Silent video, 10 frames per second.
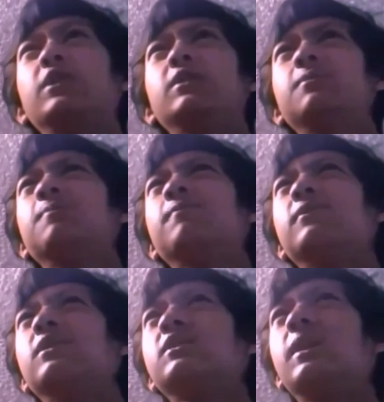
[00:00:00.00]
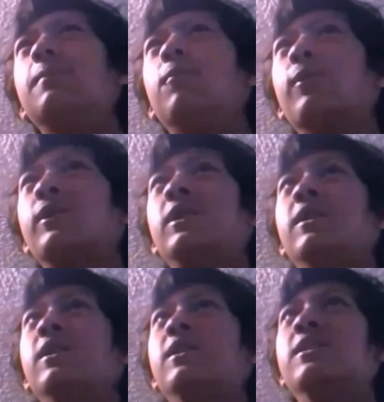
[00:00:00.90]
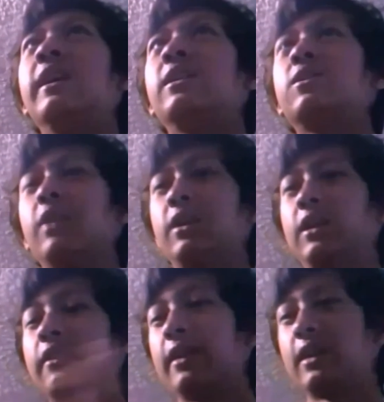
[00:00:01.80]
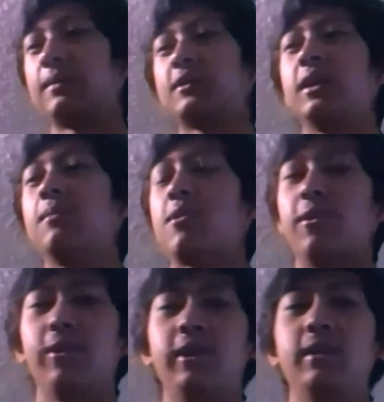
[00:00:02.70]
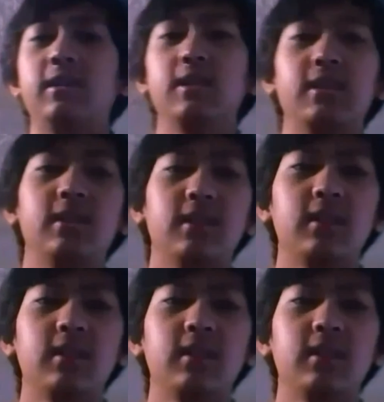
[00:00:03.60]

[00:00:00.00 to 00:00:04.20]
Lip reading: 40, and then 9th grade, here I am sub 30.